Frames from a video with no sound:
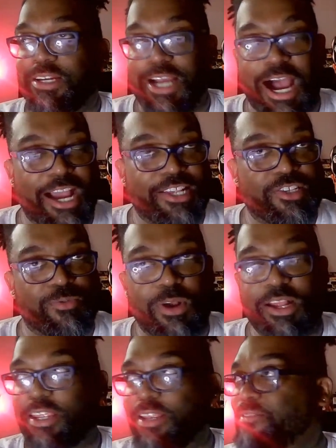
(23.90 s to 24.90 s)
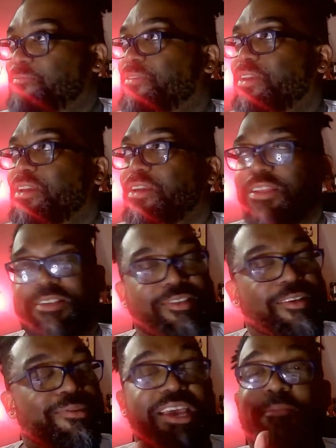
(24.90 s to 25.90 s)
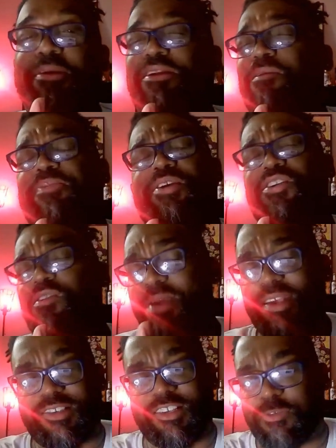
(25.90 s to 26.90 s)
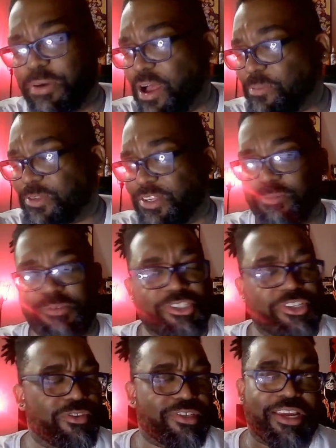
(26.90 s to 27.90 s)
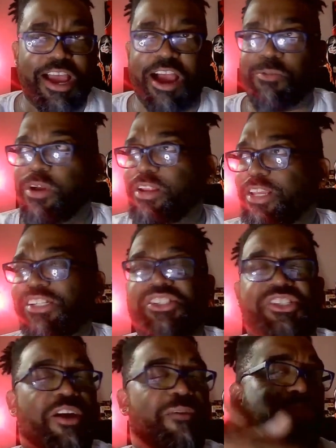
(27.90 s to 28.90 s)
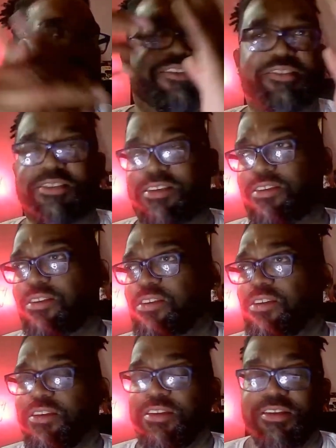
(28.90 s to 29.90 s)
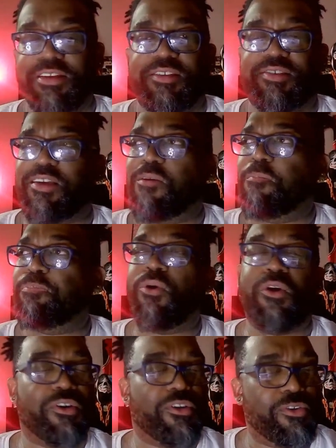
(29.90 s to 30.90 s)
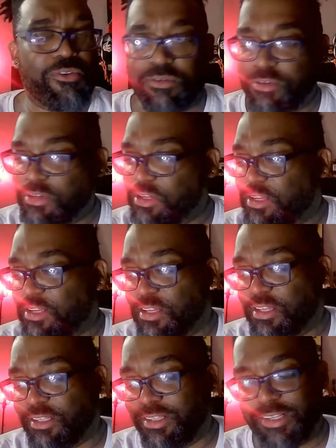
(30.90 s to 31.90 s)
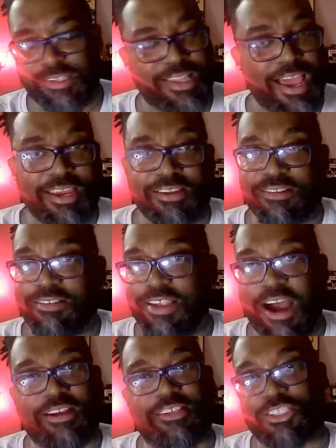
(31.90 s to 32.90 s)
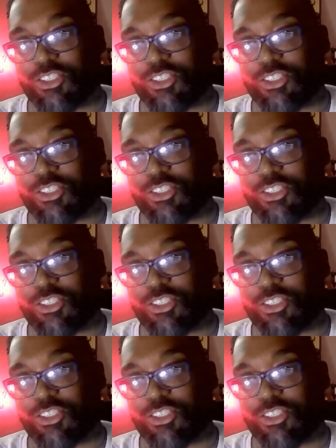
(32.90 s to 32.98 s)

Guys running, some type of computer message pops up, shows a guy running, he's jumping into some portal, looks like Doctor